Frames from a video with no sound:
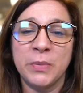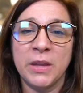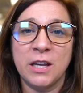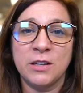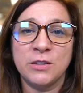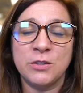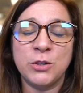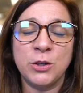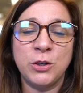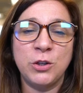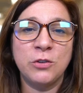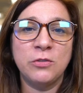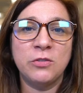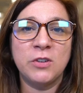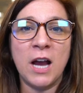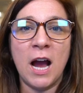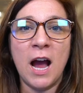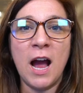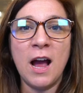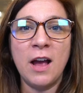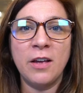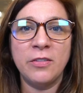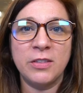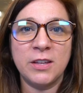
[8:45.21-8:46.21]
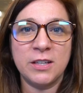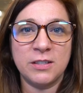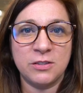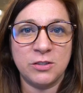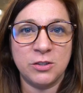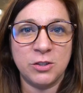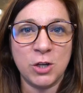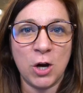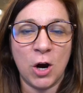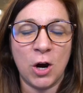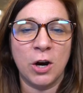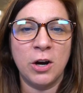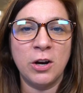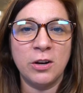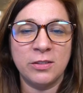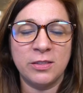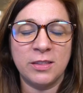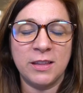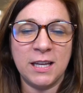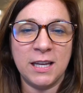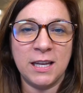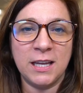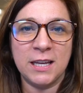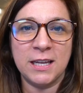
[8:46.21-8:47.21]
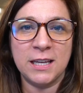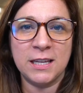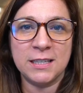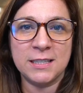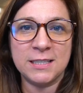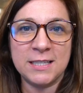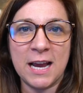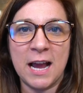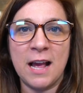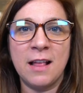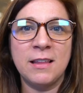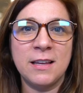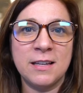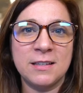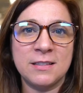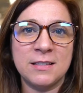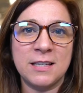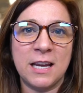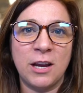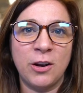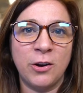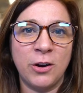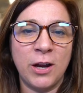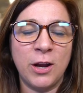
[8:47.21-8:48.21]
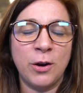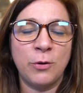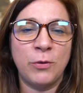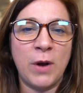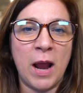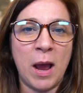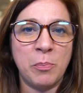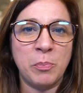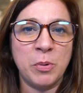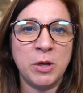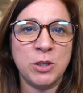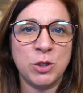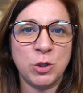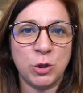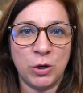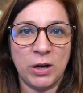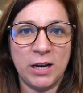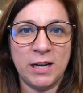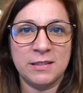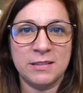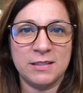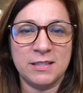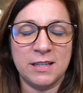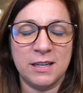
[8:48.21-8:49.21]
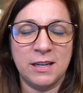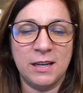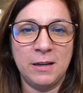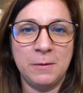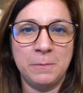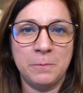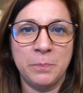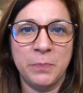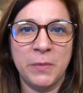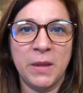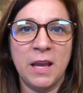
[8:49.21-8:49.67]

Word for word: So you've got this DART, the Dallas Area Rapid Transit,